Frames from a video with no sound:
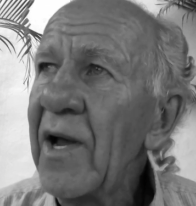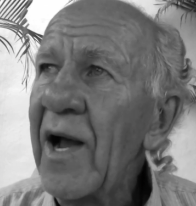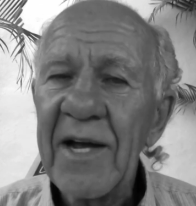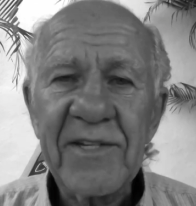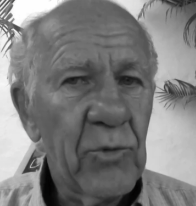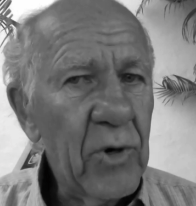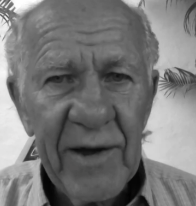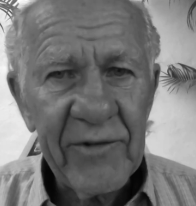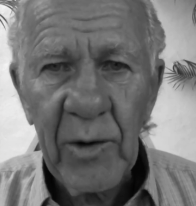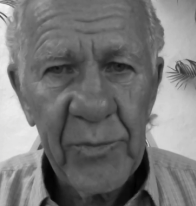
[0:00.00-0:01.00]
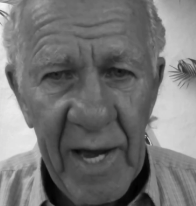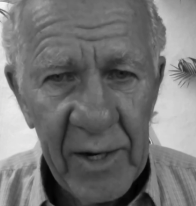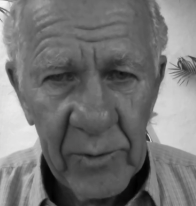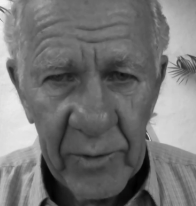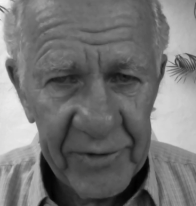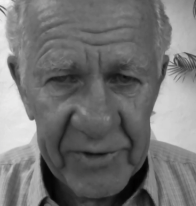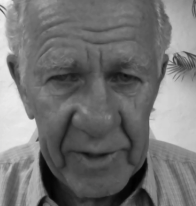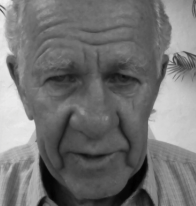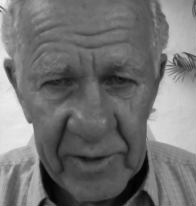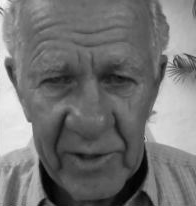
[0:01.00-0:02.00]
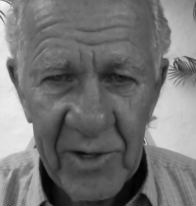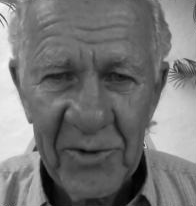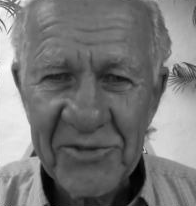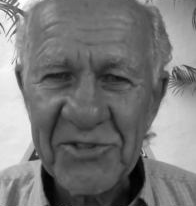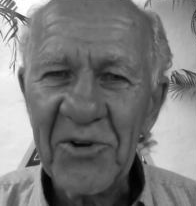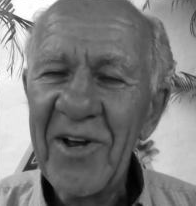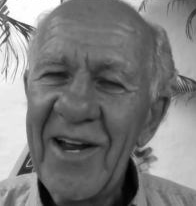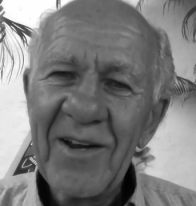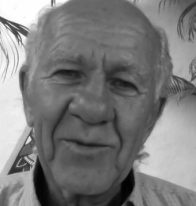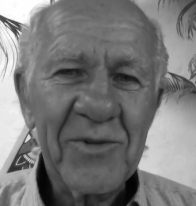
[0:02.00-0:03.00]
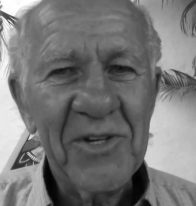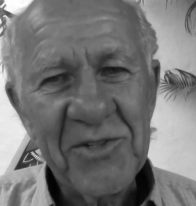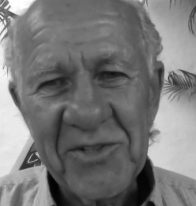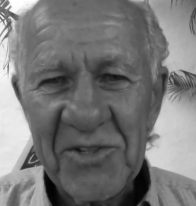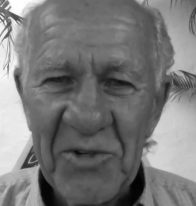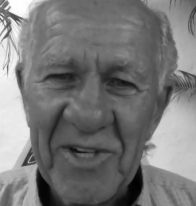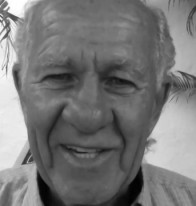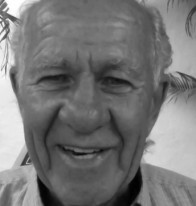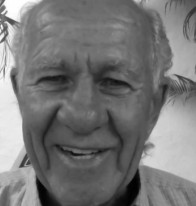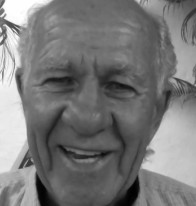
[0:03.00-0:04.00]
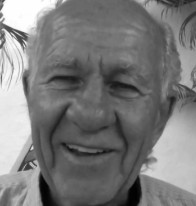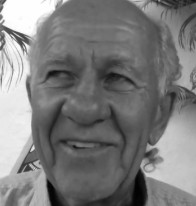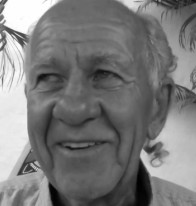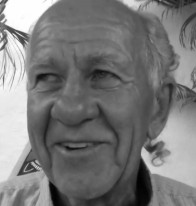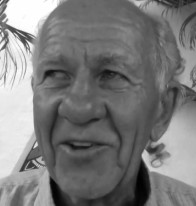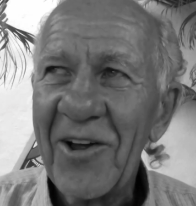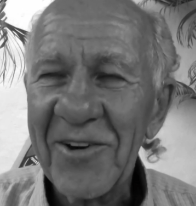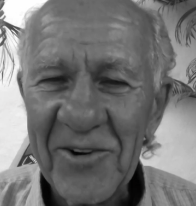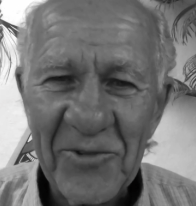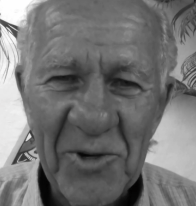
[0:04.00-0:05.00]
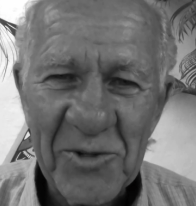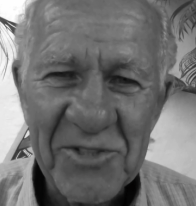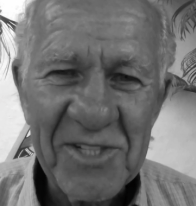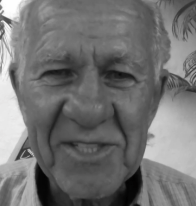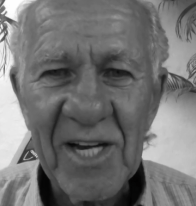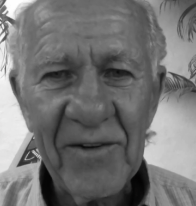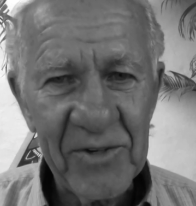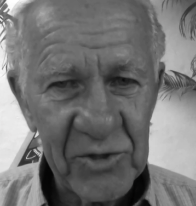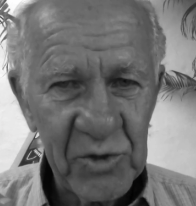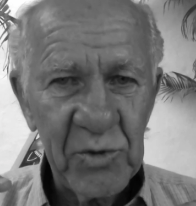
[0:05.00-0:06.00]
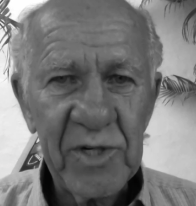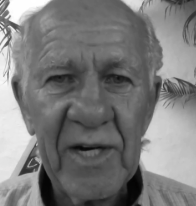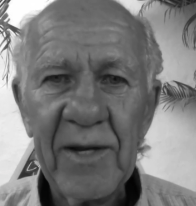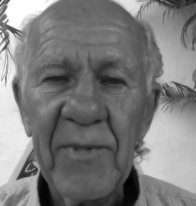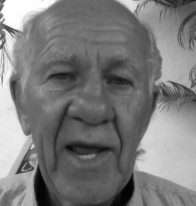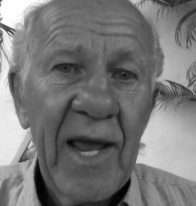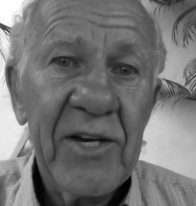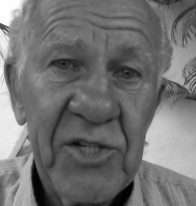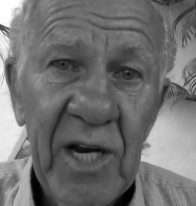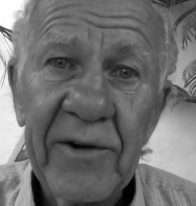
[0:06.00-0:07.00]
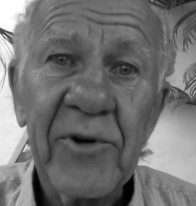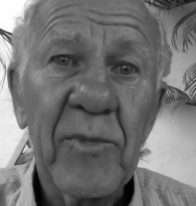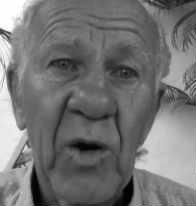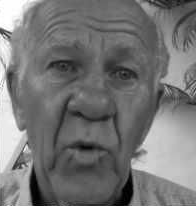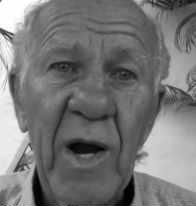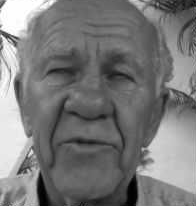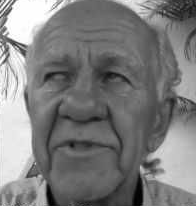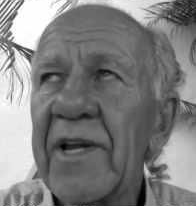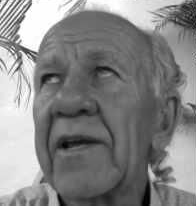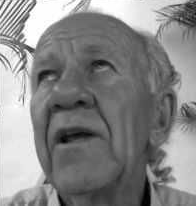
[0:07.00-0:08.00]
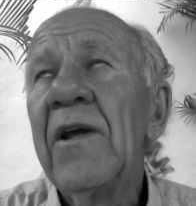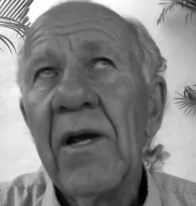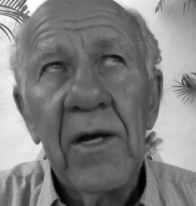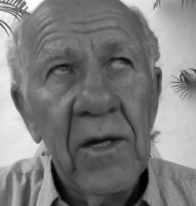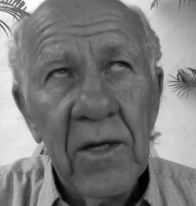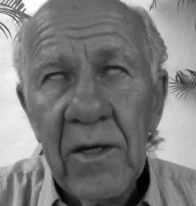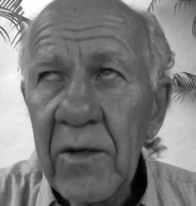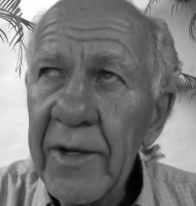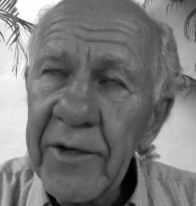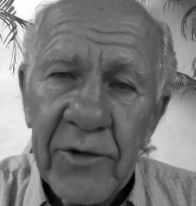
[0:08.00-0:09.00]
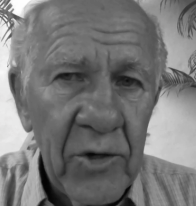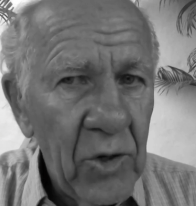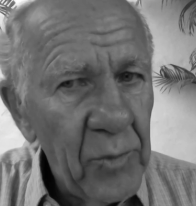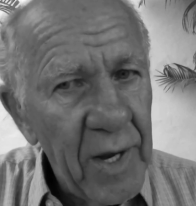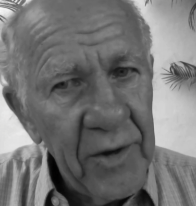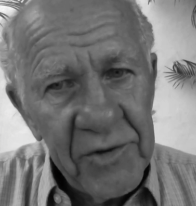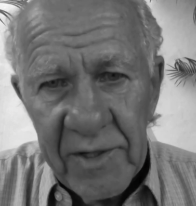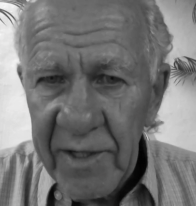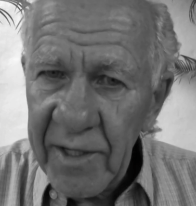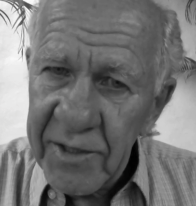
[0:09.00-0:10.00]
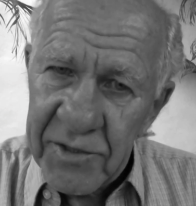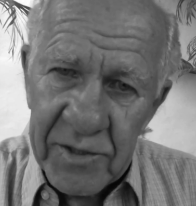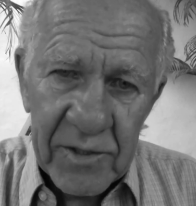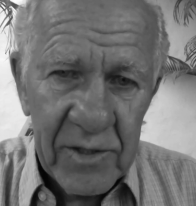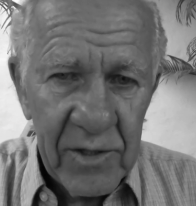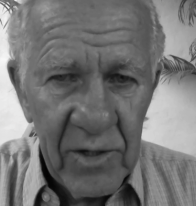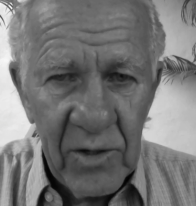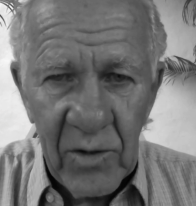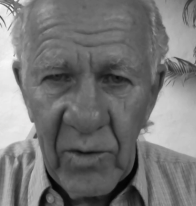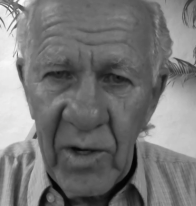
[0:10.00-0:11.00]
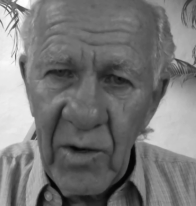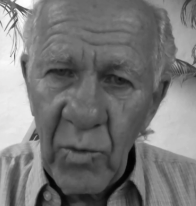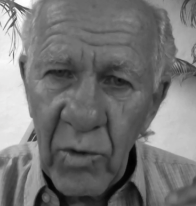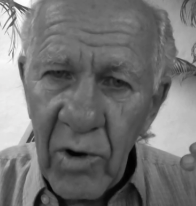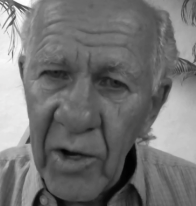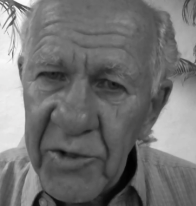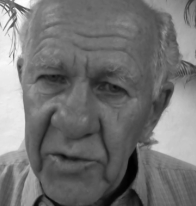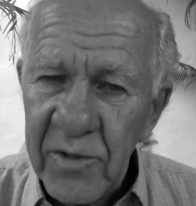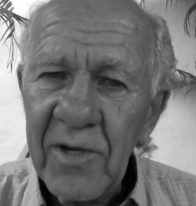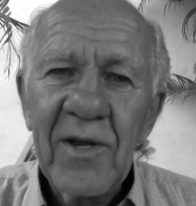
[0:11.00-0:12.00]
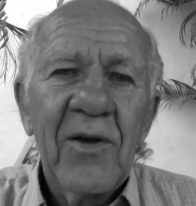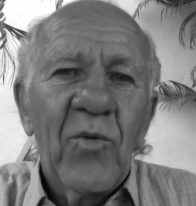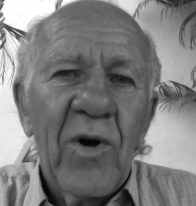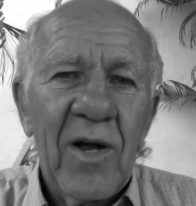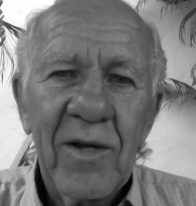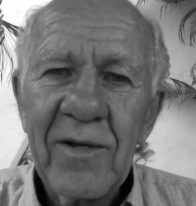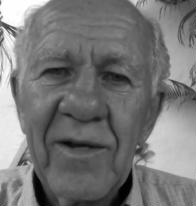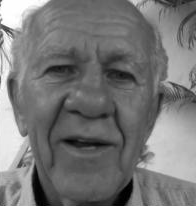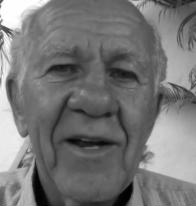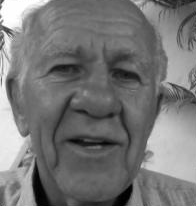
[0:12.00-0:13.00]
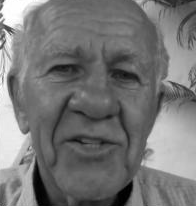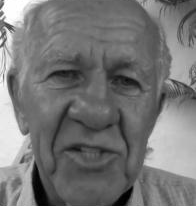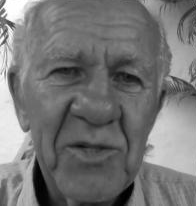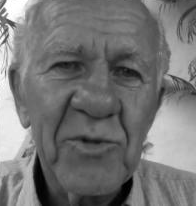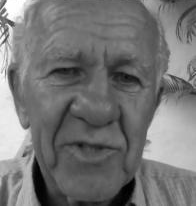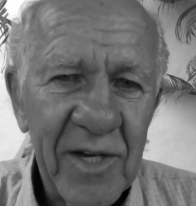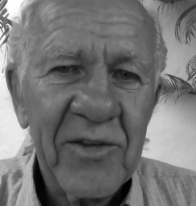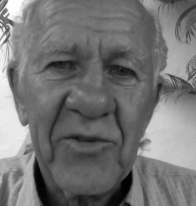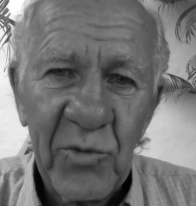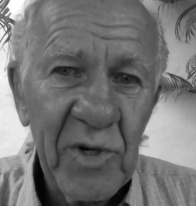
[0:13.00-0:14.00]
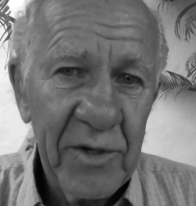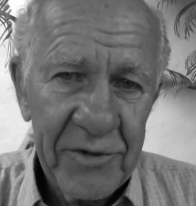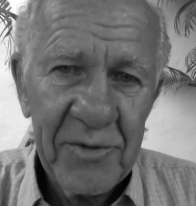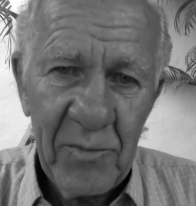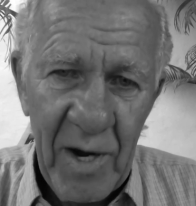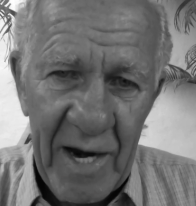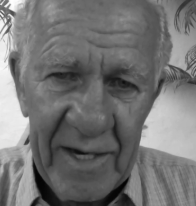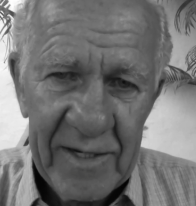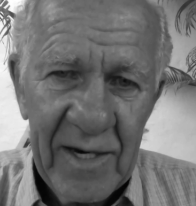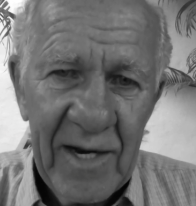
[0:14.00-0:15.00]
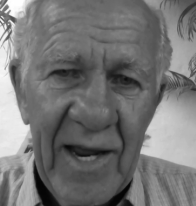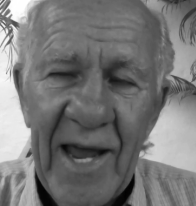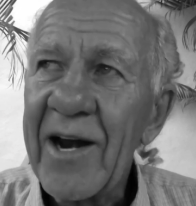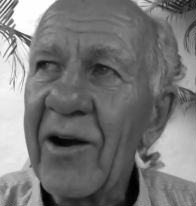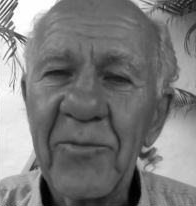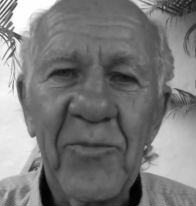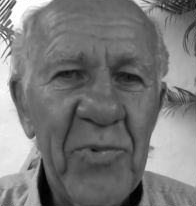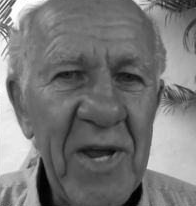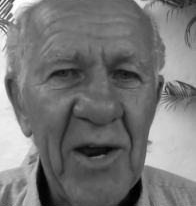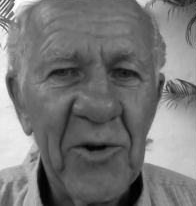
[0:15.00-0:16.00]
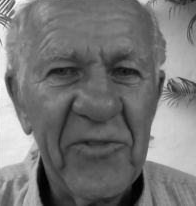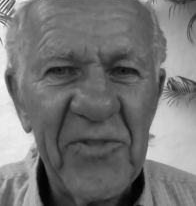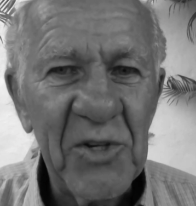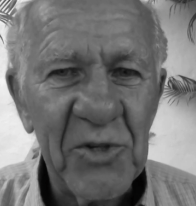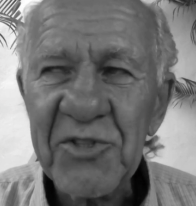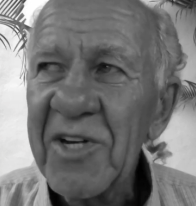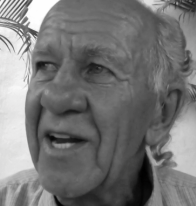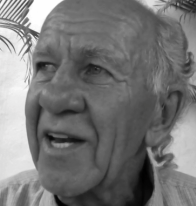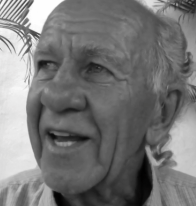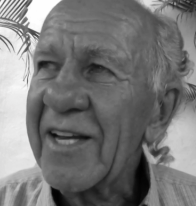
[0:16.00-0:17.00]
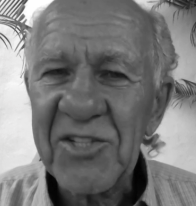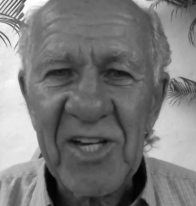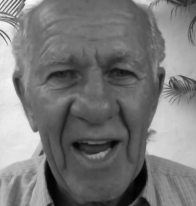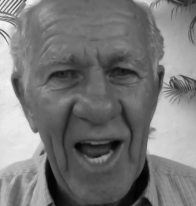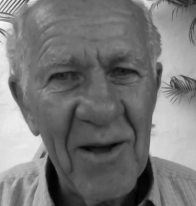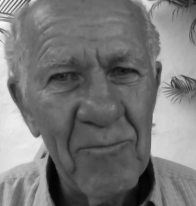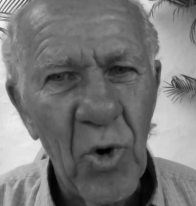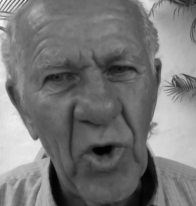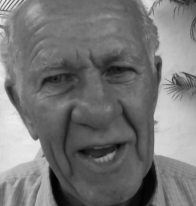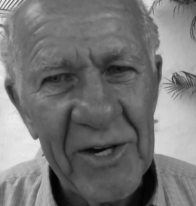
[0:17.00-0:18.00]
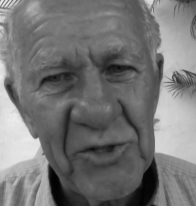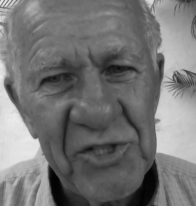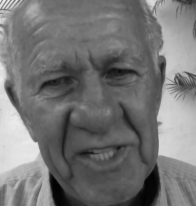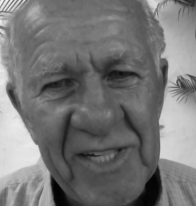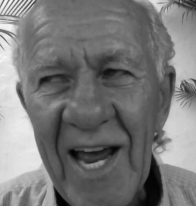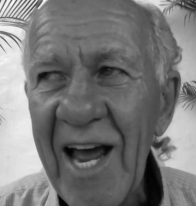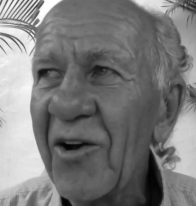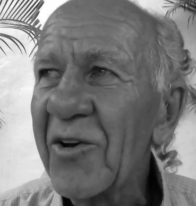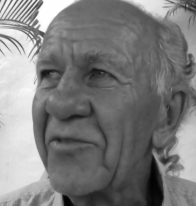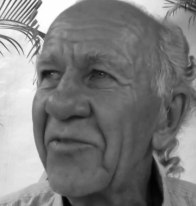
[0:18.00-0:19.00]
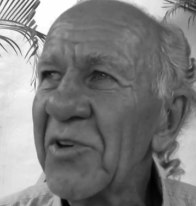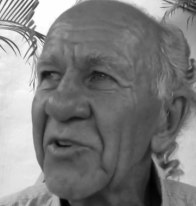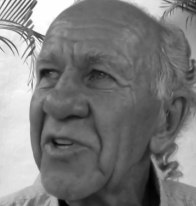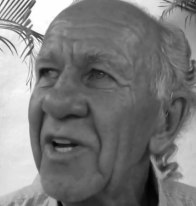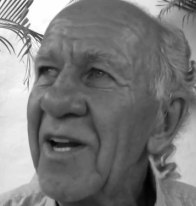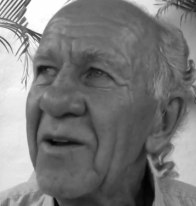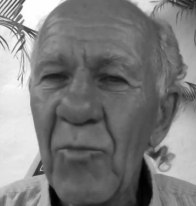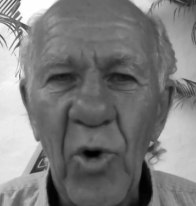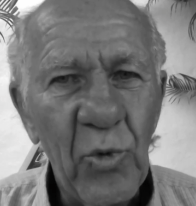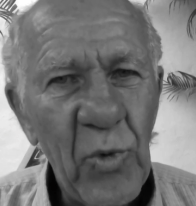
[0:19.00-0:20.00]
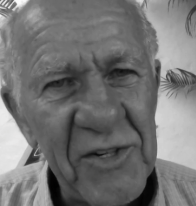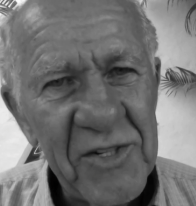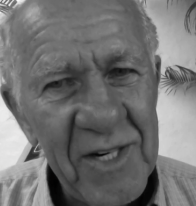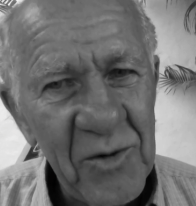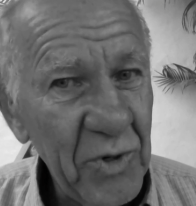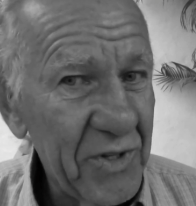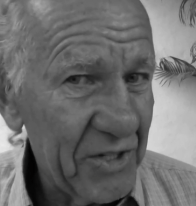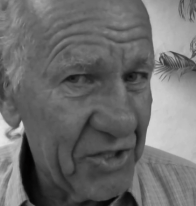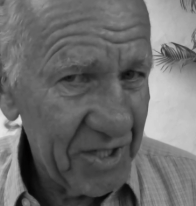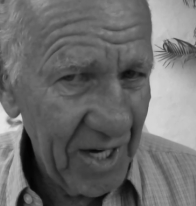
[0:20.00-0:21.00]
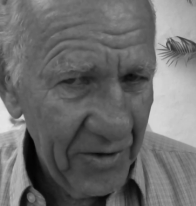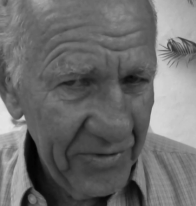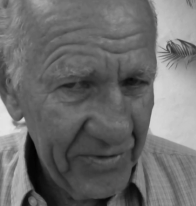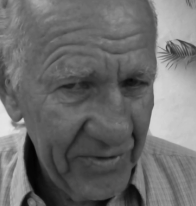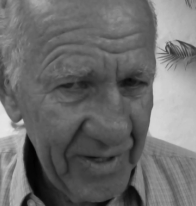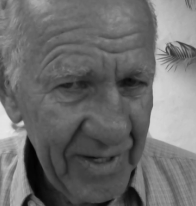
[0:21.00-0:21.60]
I said, we're having our piano lifted, you know? So the tuning lady came in with all her frequency stuff and tuned it up. And Jennifer, my wife, was like, I don't know about this, you know, we're all you. Well, she was like thrilled by it. And our piano feels like it's got more energy now. It feels more resonant with itself.